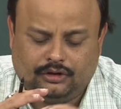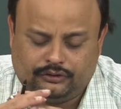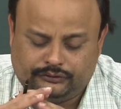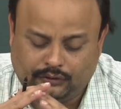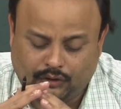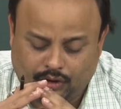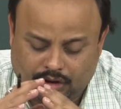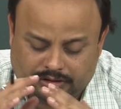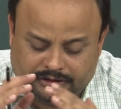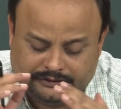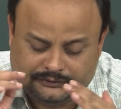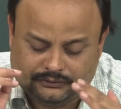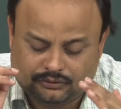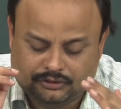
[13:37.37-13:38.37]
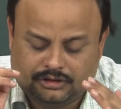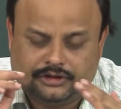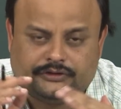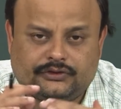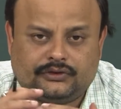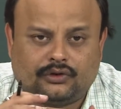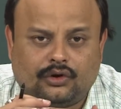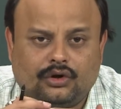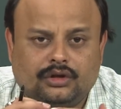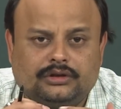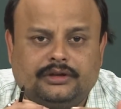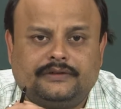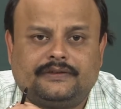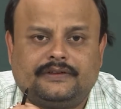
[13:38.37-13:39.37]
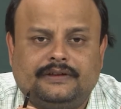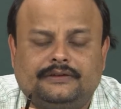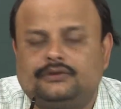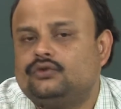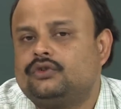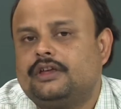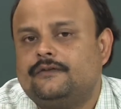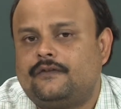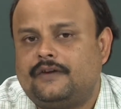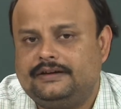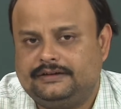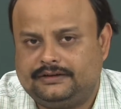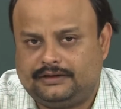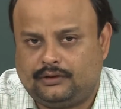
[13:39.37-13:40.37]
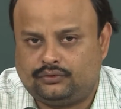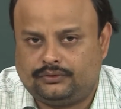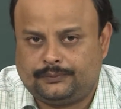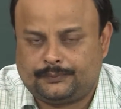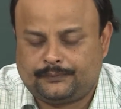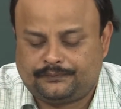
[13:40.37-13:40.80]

So, all this correlation, all these things you can find it out.